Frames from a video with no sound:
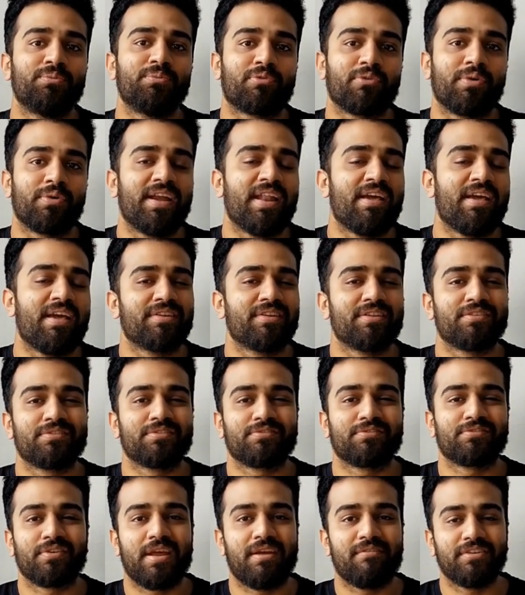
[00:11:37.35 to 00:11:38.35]
provide evidence
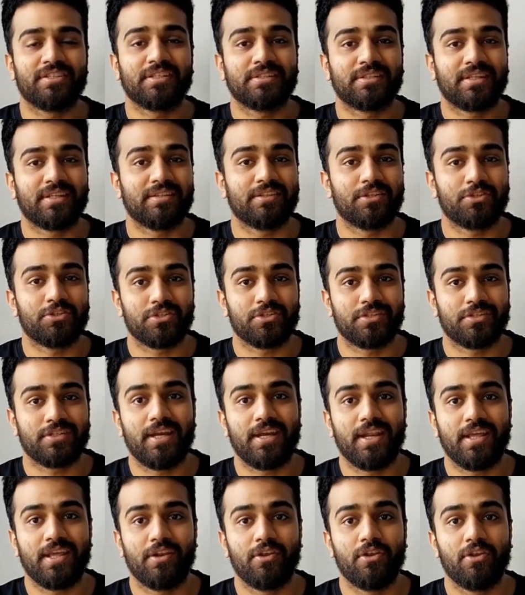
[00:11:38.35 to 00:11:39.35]
for every single thing that you're
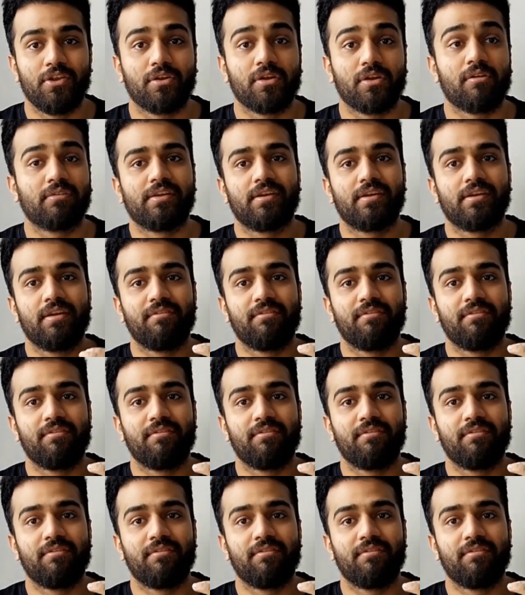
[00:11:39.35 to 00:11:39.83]
stating in your cover letter,